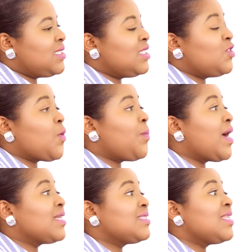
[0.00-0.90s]
is your
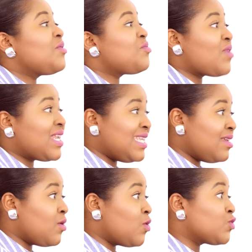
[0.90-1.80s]
partner
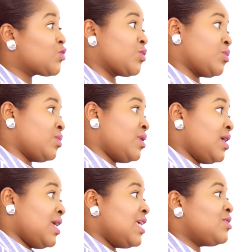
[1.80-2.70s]
ready also?
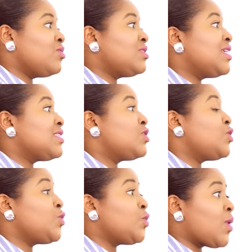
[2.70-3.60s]
It's not just
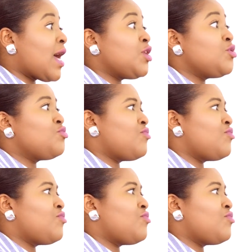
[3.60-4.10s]
you. Are you